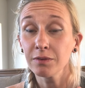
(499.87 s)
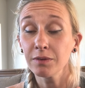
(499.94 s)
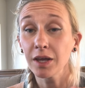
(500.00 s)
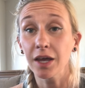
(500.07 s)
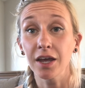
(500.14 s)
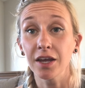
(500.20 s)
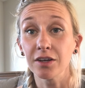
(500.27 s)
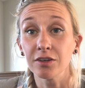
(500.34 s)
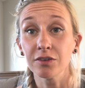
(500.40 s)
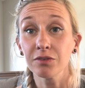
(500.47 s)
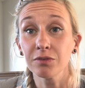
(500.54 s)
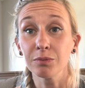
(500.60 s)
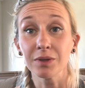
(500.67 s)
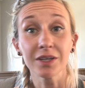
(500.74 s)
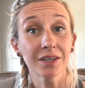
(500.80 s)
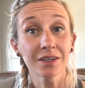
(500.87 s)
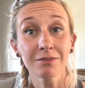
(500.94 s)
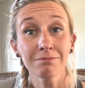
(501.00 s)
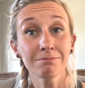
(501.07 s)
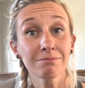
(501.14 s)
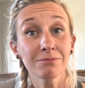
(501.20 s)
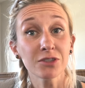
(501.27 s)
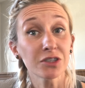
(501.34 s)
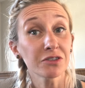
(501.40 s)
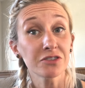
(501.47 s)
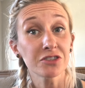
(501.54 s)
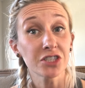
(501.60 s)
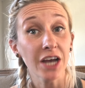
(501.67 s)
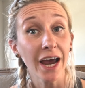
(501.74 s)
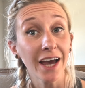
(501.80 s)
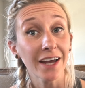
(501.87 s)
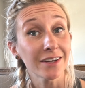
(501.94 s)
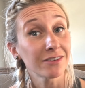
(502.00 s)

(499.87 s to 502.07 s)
and we can just chat.